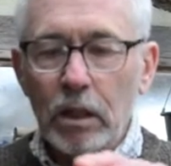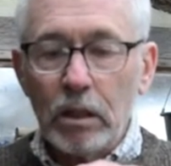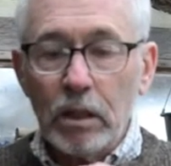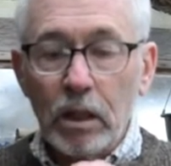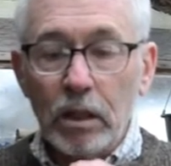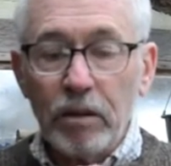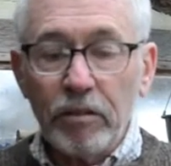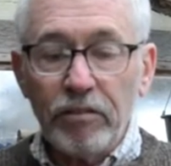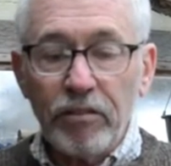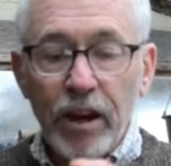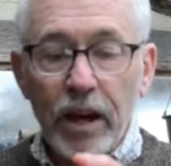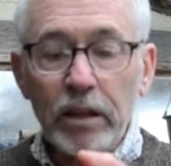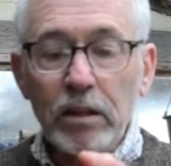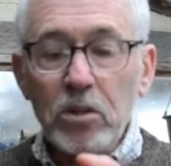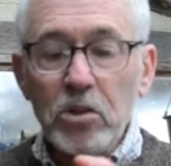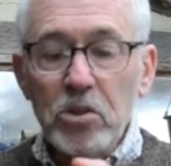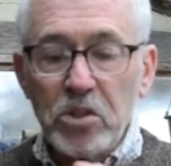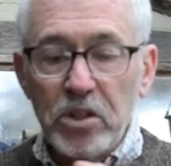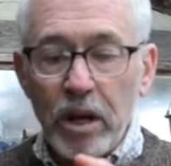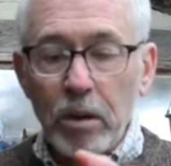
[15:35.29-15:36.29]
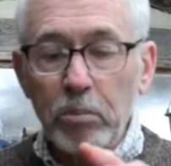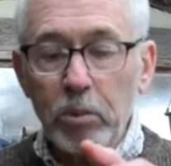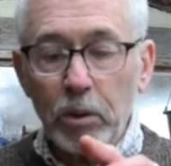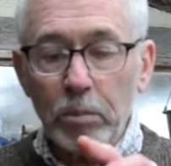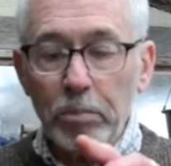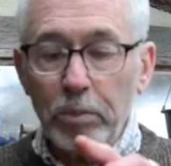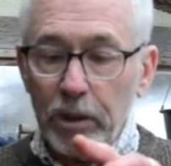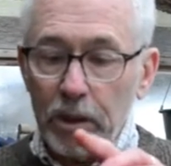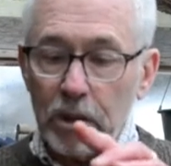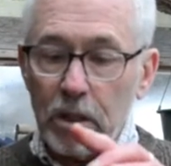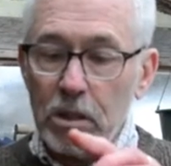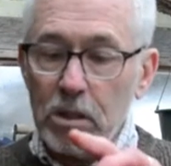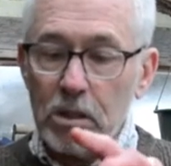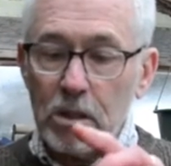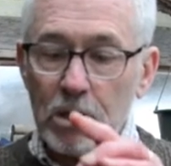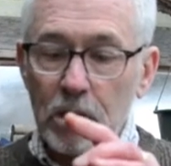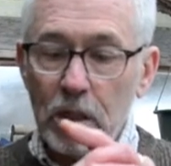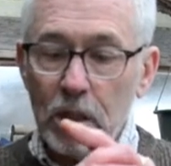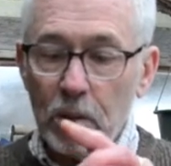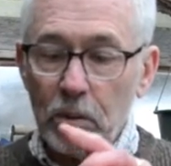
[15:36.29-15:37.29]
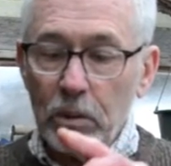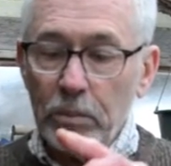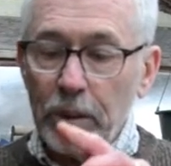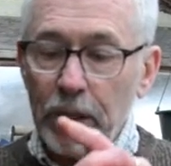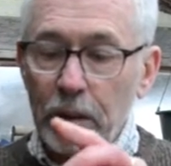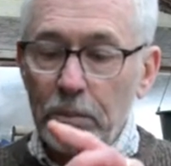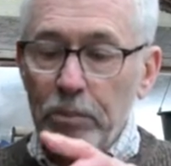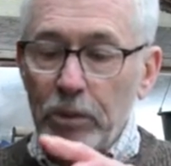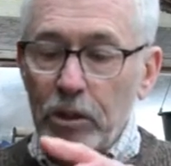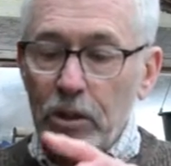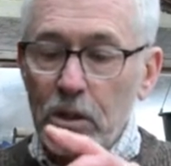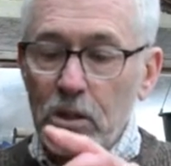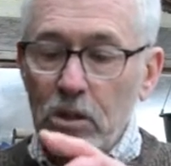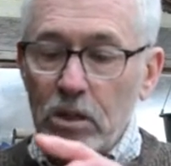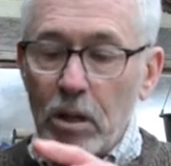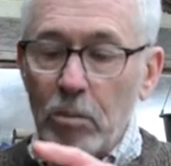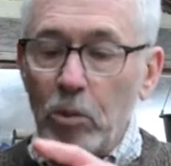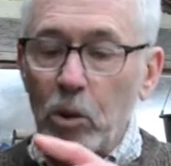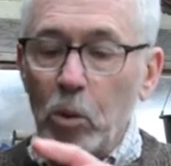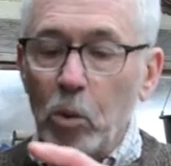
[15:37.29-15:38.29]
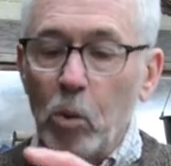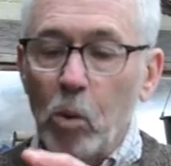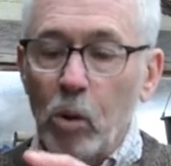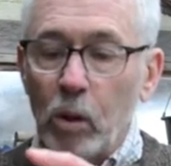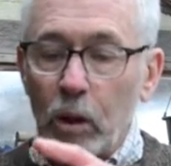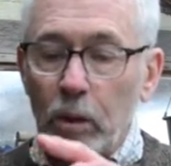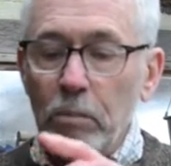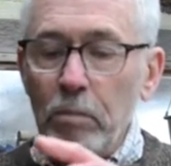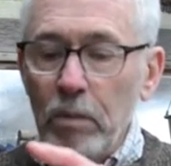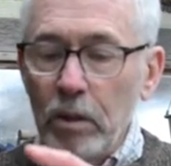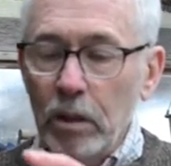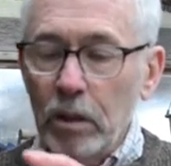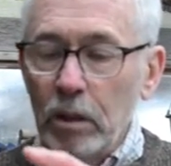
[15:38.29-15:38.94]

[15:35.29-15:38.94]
Now the final step will be to put this somewhere warm